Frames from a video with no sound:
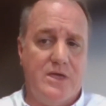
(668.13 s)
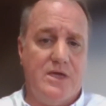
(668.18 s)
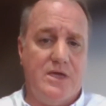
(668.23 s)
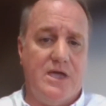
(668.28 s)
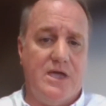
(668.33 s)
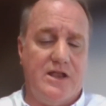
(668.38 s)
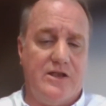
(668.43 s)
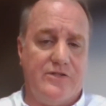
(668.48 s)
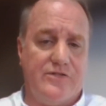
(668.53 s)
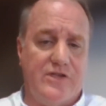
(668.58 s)

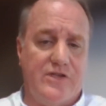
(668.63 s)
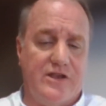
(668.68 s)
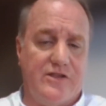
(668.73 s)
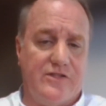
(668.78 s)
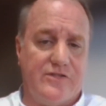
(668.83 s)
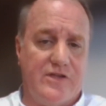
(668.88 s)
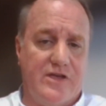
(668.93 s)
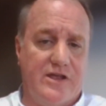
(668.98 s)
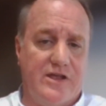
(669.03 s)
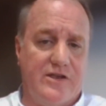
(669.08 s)
It is
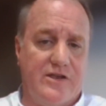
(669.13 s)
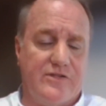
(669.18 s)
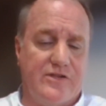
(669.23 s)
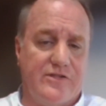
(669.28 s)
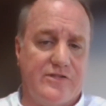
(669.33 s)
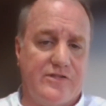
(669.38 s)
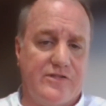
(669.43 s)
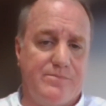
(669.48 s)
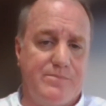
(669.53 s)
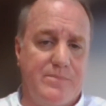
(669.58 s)

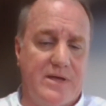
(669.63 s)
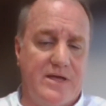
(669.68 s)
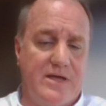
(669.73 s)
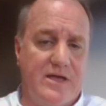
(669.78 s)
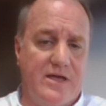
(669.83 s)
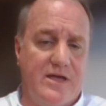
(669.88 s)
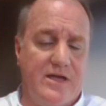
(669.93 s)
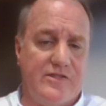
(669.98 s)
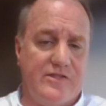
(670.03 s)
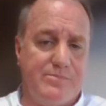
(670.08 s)
a
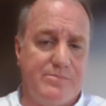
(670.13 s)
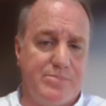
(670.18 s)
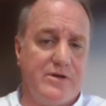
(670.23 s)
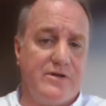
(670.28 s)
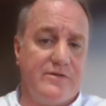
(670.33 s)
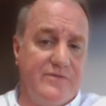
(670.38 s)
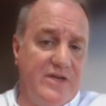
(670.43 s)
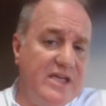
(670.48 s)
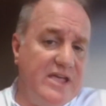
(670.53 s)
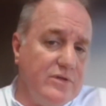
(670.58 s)

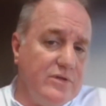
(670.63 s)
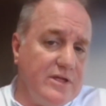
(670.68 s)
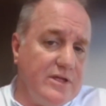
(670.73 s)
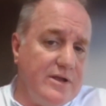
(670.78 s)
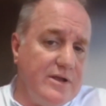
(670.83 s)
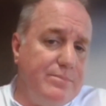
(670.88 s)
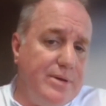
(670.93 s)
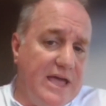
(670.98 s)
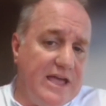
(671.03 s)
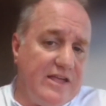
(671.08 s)
spirit of evil that
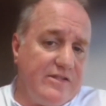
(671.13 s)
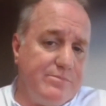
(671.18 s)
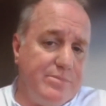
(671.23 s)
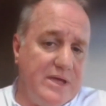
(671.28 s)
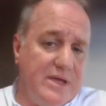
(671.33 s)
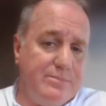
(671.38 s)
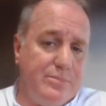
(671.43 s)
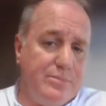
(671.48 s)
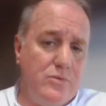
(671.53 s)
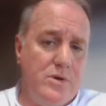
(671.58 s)
impacts
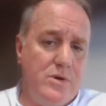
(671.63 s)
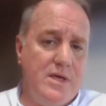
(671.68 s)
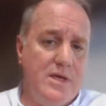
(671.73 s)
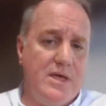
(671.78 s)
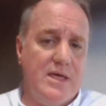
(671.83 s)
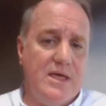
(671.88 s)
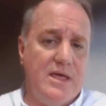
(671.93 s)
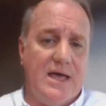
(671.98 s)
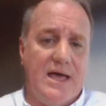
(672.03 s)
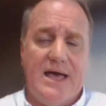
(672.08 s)
people.
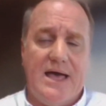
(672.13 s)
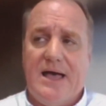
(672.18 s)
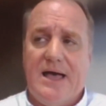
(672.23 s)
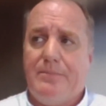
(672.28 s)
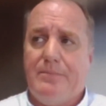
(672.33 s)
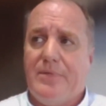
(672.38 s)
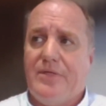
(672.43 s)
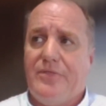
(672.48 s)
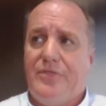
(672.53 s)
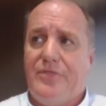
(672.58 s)

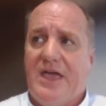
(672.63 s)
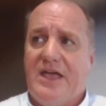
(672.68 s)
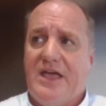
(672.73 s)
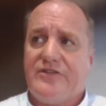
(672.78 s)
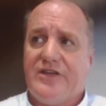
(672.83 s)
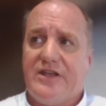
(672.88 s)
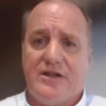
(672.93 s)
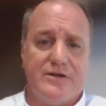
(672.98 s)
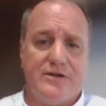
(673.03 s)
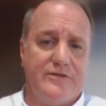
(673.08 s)
And I
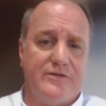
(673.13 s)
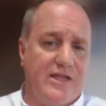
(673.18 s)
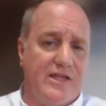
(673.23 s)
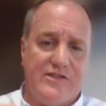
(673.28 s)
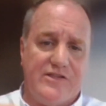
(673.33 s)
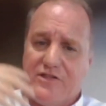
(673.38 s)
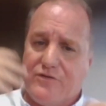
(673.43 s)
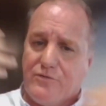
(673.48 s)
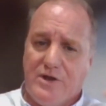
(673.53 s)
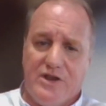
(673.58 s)
know that
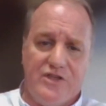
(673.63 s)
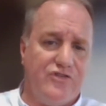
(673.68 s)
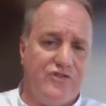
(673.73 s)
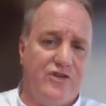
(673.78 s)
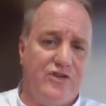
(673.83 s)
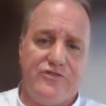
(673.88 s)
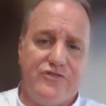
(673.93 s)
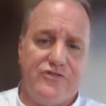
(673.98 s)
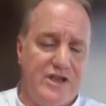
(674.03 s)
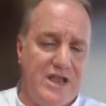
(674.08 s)
sounds really
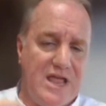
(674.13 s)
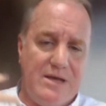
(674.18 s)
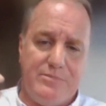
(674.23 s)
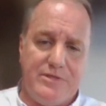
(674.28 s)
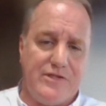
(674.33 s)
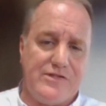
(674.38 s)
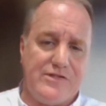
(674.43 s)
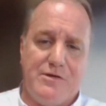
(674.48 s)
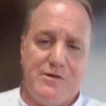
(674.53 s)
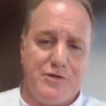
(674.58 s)
churchy now,
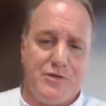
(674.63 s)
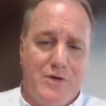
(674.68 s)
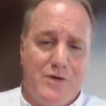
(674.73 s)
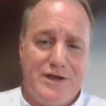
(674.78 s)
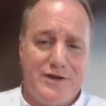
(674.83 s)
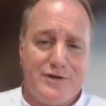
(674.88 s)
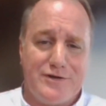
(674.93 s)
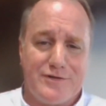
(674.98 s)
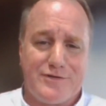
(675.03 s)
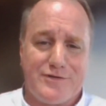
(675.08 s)
but there's no other
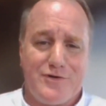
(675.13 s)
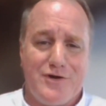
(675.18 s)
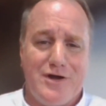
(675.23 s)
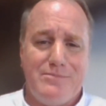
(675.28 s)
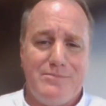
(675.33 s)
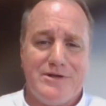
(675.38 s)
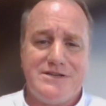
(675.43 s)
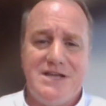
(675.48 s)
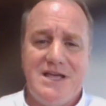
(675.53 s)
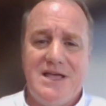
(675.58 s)
way to
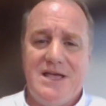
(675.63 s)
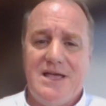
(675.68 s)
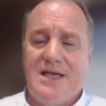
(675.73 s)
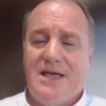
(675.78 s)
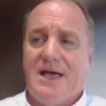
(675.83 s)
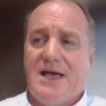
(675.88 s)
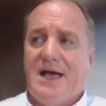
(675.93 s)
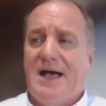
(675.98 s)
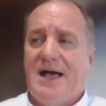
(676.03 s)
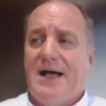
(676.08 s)
describe it.
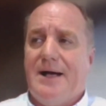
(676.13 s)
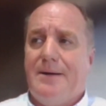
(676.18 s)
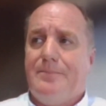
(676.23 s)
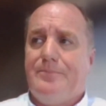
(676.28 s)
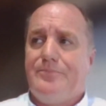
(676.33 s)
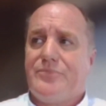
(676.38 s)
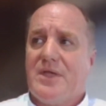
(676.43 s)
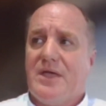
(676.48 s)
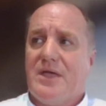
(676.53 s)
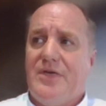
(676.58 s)

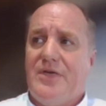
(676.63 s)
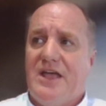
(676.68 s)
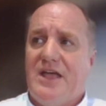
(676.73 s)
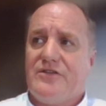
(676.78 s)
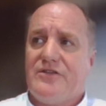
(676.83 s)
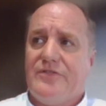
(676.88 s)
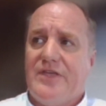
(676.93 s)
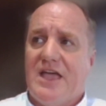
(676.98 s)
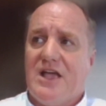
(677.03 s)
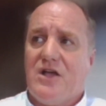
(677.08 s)

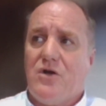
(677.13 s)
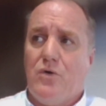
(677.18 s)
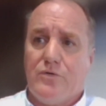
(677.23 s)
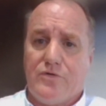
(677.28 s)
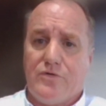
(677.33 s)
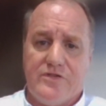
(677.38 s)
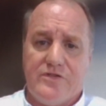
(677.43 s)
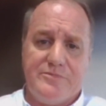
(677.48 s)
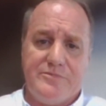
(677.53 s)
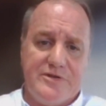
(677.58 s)
That
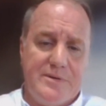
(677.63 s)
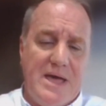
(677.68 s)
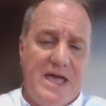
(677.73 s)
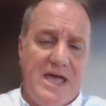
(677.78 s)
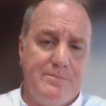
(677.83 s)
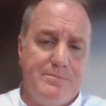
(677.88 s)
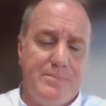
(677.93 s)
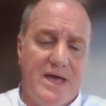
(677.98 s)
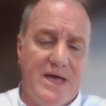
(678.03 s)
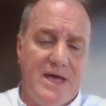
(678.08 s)
causes them
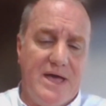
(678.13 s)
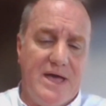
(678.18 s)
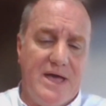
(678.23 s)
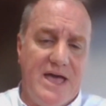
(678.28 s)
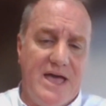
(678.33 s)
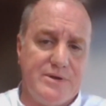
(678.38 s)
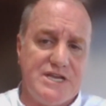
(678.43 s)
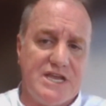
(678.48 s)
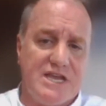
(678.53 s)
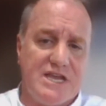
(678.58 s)
to behave in
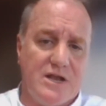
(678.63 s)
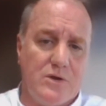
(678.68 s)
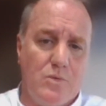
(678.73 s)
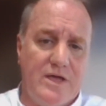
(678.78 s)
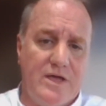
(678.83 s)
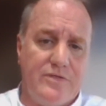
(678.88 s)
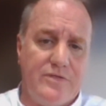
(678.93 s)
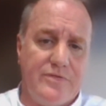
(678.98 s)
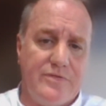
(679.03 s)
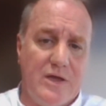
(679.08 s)
a particular
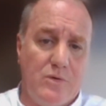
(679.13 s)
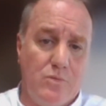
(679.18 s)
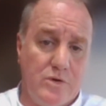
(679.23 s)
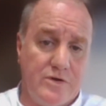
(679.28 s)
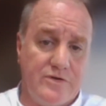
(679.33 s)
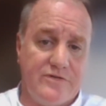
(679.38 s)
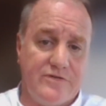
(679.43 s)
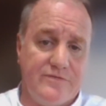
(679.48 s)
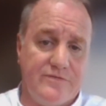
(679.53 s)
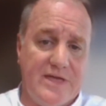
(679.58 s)
way that they
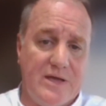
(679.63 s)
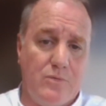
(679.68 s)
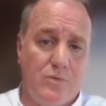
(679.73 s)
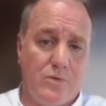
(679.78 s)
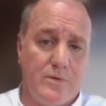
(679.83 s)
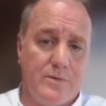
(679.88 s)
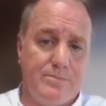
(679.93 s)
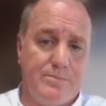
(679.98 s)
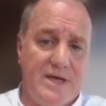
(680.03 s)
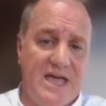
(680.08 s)
wouldn't if they
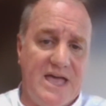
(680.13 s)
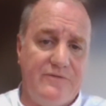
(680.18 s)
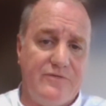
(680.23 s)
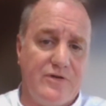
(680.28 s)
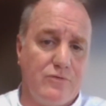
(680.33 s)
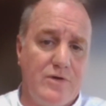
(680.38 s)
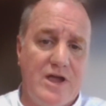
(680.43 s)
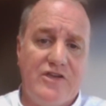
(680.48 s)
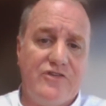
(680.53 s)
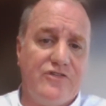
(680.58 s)
were
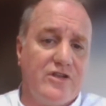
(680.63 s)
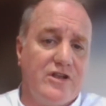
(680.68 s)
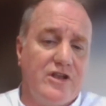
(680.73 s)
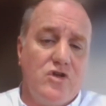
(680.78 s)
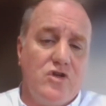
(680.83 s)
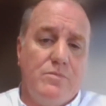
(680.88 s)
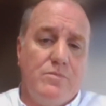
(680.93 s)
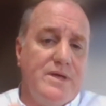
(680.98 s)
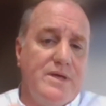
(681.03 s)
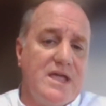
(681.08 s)
behaving
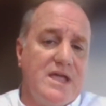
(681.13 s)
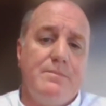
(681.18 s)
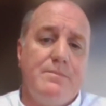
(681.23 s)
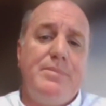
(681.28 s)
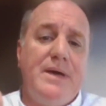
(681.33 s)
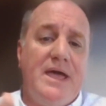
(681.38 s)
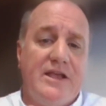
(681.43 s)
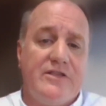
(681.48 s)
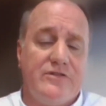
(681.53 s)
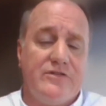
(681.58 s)
rationally or being
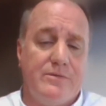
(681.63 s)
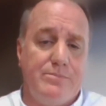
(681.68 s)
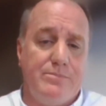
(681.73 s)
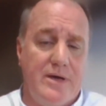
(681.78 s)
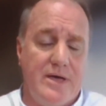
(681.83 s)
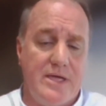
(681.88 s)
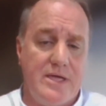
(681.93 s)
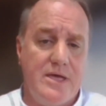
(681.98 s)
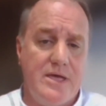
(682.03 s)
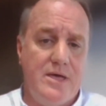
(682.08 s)
impacted
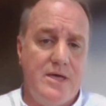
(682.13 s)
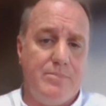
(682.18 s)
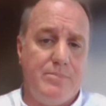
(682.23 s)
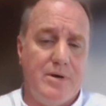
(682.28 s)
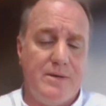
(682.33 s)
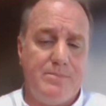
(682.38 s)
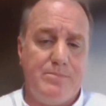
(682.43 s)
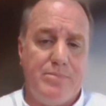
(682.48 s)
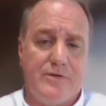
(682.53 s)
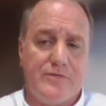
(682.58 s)
by
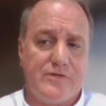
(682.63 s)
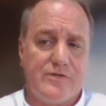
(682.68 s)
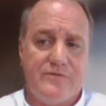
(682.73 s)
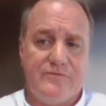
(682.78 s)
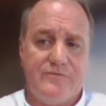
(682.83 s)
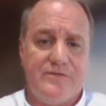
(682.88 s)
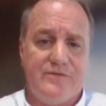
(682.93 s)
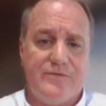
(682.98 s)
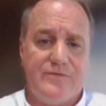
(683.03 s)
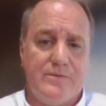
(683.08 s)

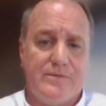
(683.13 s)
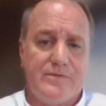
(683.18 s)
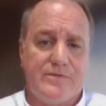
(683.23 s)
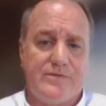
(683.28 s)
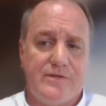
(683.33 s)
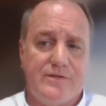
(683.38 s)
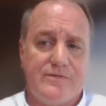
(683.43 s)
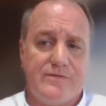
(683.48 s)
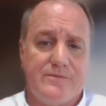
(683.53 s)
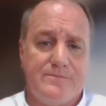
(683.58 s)
positive
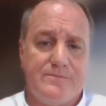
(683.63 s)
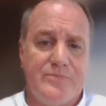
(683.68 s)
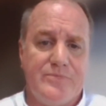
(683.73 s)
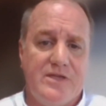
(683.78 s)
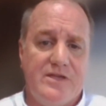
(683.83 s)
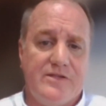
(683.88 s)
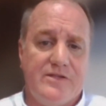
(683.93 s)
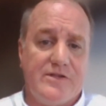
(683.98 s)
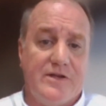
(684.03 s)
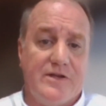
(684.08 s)
influences. And
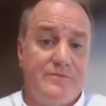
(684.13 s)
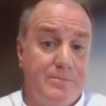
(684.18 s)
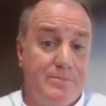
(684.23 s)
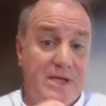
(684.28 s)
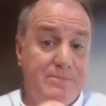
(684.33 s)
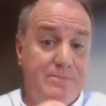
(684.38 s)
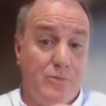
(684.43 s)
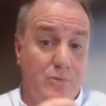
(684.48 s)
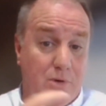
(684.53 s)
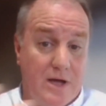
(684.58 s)
so for
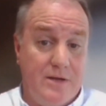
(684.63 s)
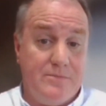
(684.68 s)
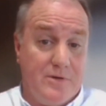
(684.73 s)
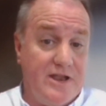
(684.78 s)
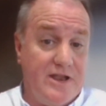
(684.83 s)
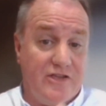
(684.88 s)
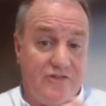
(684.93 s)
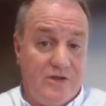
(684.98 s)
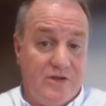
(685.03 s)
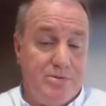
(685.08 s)
people,
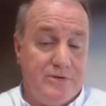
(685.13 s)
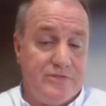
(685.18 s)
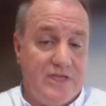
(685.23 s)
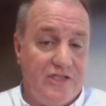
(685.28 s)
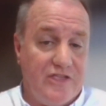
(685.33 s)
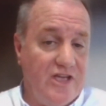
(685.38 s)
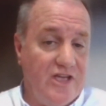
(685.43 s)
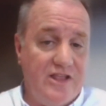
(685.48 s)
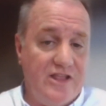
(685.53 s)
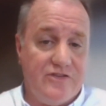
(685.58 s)
I'd actually put
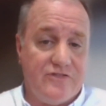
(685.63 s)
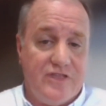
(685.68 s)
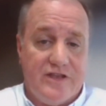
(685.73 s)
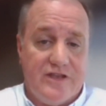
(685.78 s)
that challenge there,